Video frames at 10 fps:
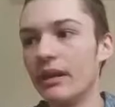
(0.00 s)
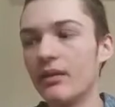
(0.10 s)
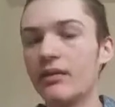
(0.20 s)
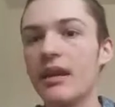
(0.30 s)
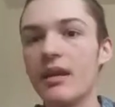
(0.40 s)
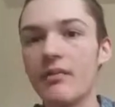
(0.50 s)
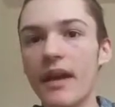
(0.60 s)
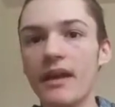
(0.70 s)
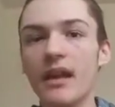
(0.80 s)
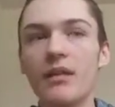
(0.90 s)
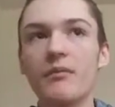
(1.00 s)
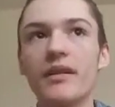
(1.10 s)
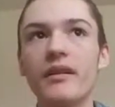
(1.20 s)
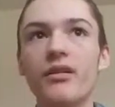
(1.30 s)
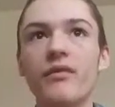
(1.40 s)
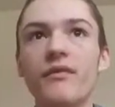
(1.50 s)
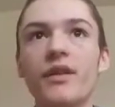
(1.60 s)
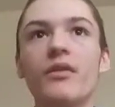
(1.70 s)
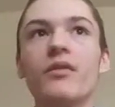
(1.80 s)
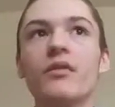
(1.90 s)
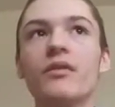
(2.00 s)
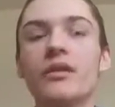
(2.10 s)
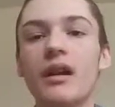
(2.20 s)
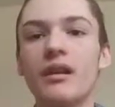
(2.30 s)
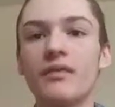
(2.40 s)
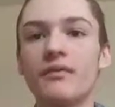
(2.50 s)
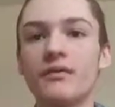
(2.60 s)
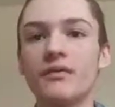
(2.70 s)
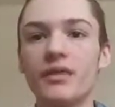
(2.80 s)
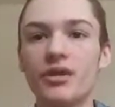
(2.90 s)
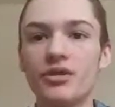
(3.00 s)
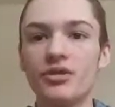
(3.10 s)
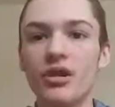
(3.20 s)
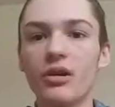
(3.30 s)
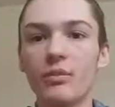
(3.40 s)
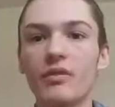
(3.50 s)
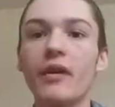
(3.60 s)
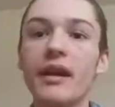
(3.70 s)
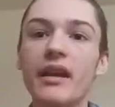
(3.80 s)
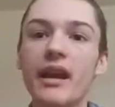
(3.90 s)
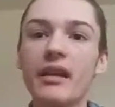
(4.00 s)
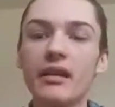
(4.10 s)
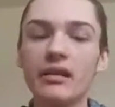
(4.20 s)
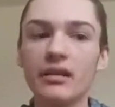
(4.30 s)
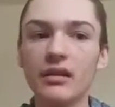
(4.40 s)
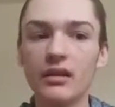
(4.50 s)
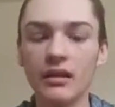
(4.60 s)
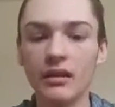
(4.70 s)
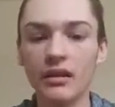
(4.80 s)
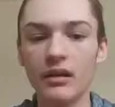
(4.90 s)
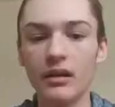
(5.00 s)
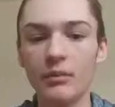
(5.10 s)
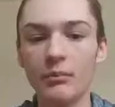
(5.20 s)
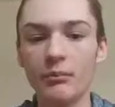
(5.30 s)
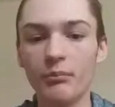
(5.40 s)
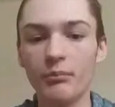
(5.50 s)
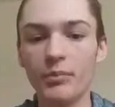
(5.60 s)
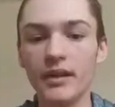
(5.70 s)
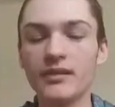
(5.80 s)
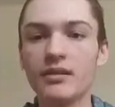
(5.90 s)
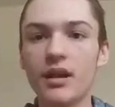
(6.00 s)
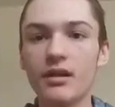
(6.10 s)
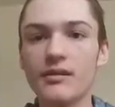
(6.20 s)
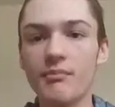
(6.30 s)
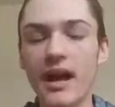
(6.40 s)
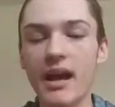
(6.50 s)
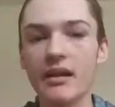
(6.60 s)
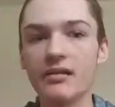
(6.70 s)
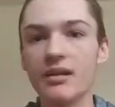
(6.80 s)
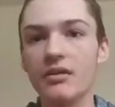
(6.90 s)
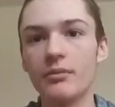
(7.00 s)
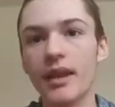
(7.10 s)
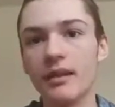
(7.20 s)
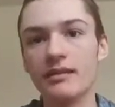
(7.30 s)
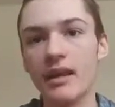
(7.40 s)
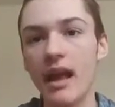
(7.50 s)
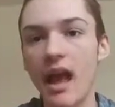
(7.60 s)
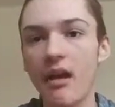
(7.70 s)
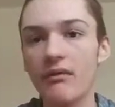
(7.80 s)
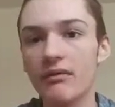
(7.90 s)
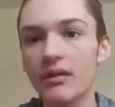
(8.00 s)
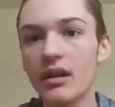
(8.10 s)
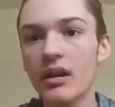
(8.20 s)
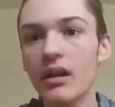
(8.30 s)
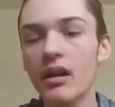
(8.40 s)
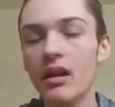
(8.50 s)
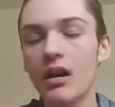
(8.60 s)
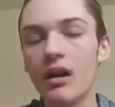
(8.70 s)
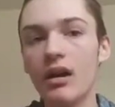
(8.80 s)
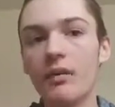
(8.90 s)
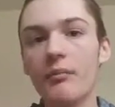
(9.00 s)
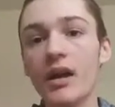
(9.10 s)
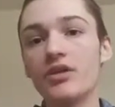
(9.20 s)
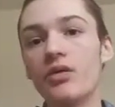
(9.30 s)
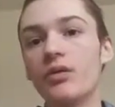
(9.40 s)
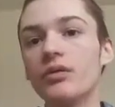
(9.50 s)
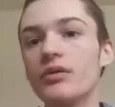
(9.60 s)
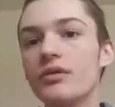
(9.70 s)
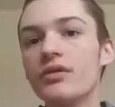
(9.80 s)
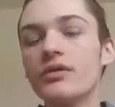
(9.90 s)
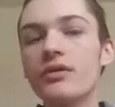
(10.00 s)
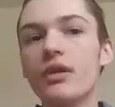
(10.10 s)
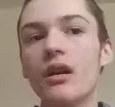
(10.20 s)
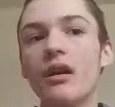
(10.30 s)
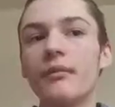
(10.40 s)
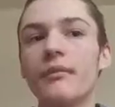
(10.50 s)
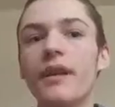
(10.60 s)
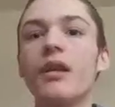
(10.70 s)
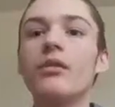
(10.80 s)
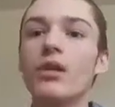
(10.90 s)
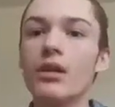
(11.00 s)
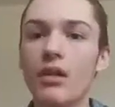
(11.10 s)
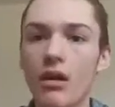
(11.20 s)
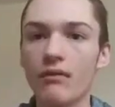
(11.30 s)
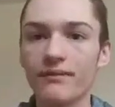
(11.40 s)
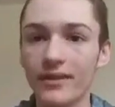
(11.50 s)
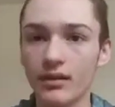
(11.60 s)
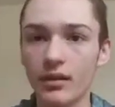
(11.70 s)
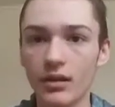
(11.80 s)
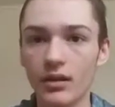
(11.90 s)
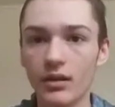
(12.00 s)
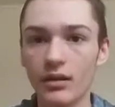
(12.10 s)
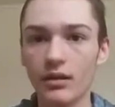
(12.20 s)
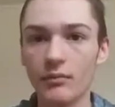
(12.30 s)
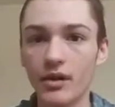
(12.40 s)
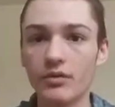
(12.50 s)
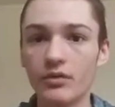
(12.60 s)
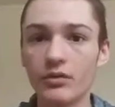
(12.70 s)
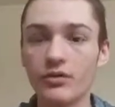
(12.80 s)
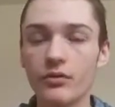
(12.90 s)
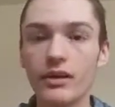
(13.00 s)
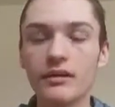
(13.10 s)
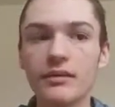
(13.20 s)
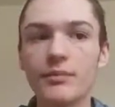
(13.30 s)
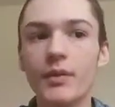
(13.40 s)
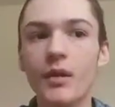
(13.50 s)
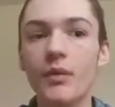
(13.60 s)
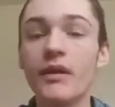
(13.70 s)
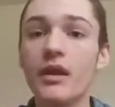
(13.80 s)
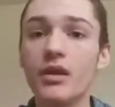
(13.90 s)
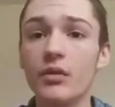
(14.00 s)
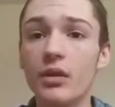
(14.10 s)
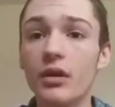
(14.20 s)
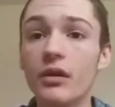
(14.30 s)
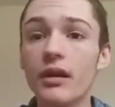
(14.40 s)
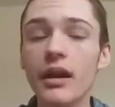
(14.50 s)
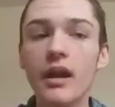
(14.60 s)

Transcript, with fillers: it'll keep aching, but it'll feel kind of sharp and radiating. Um, but it's not as bad as other pains I have. My shoulders, um, they don't hurt often, uh, my shoulder joints, but when they do hurt,